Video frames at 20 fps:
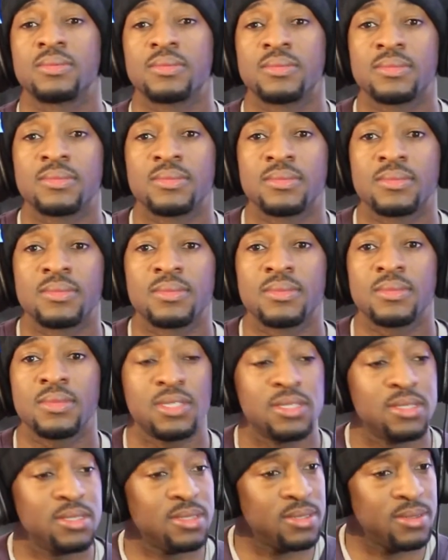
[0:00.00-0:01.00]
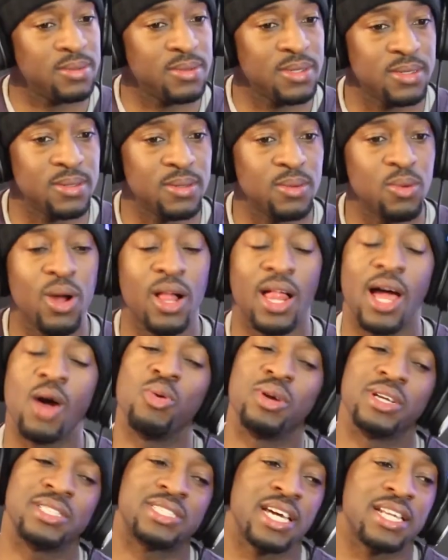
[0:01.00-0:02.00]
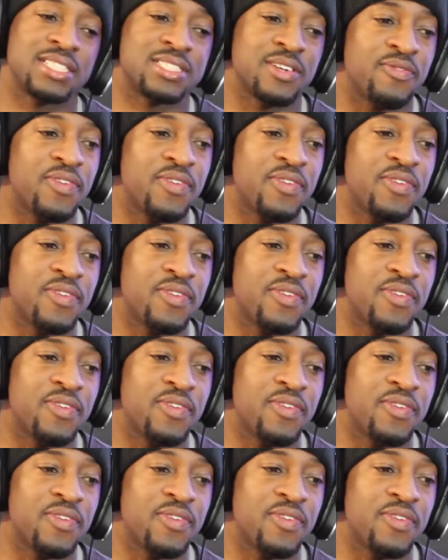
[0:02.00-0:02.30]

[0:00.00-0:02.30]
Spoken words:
I mean, compared to old games, not that they're bad.